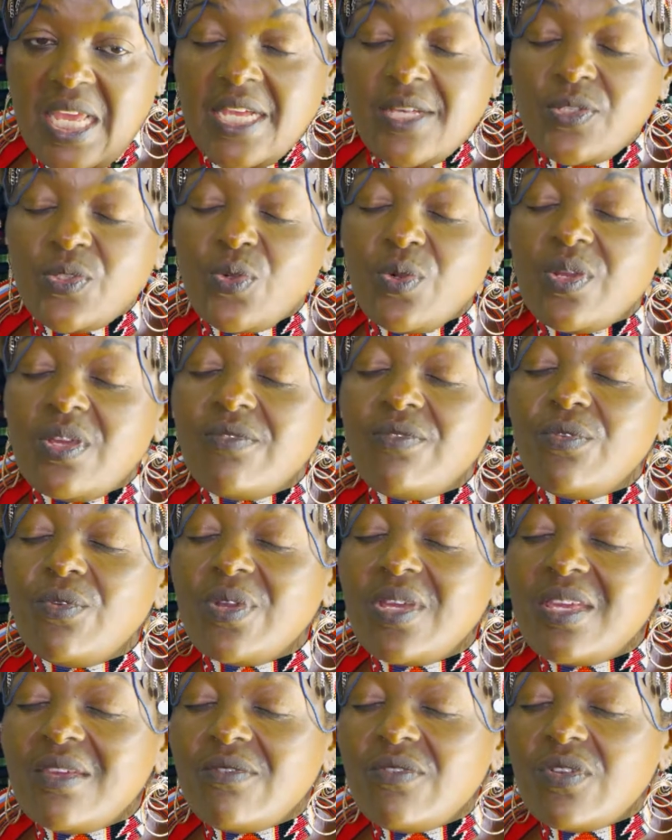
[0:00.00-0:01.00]
So if you
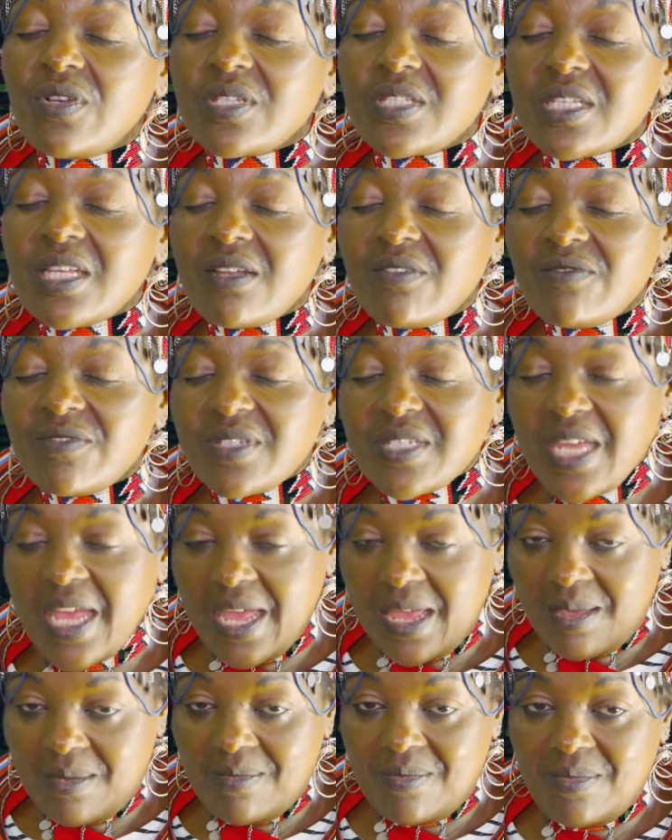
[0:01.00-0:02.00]
give yourself
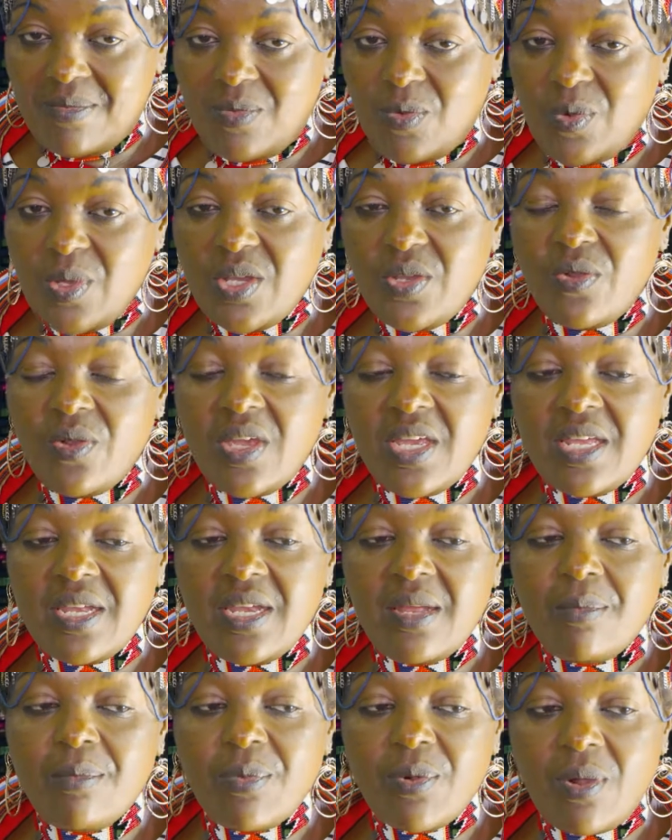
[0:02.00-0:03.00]
time when you are
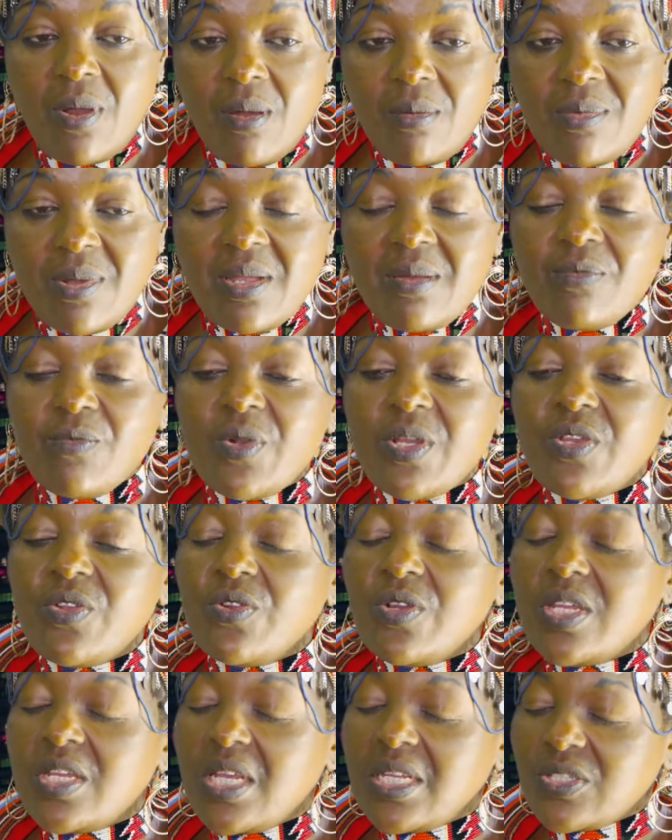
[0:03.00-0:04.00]
in a problem, when
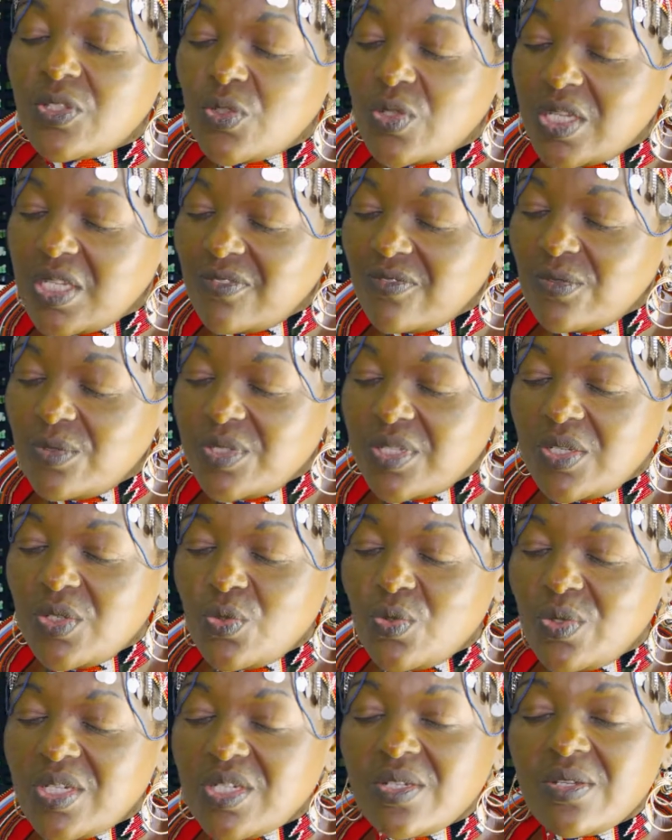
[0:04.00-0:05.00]
you are in a stressful
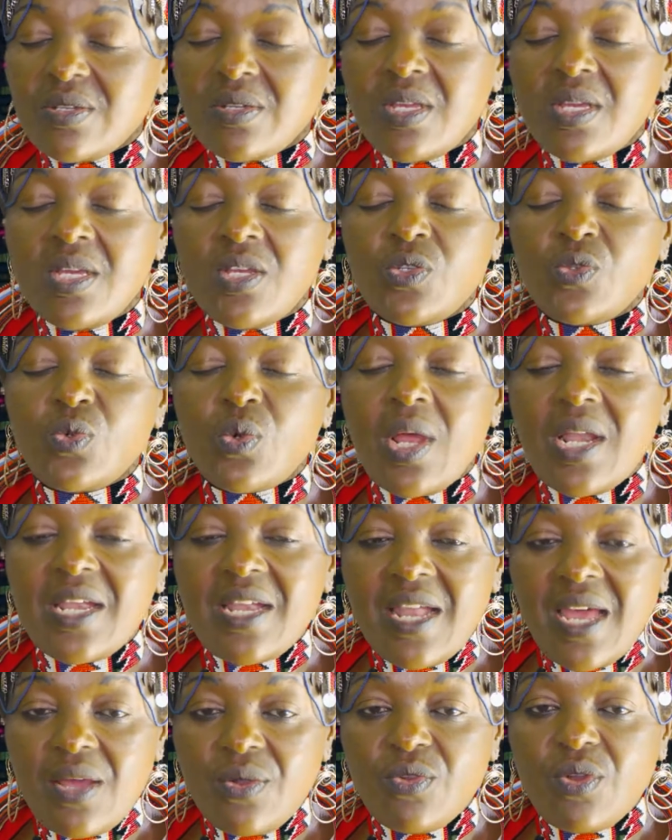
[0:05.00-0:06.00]
situation, to
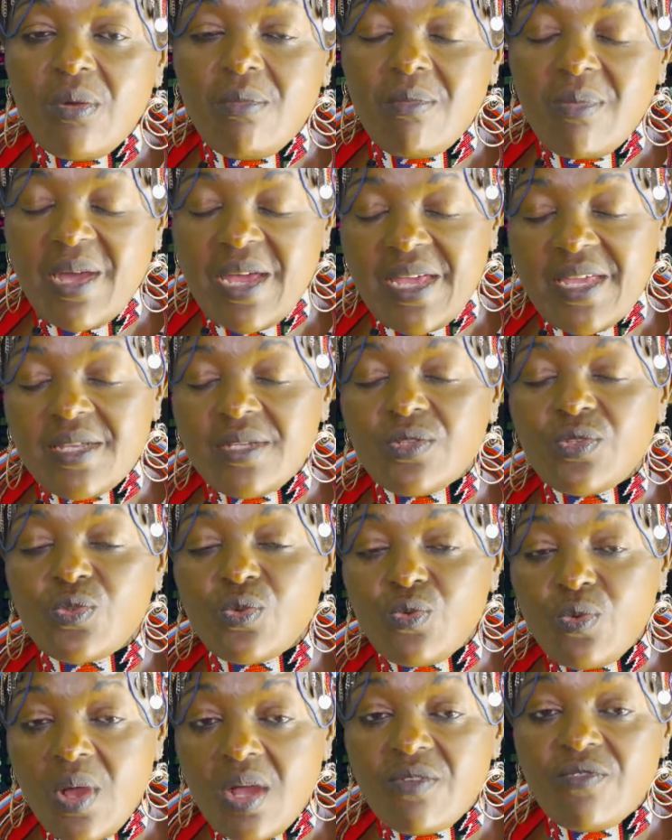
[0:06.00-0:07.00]
allow your mind to
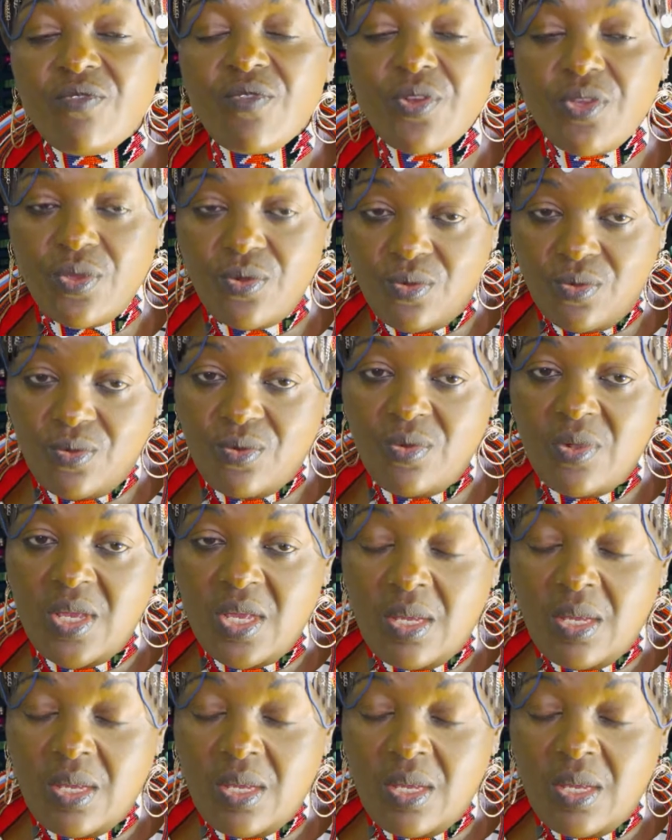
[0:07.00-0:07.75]
work for you,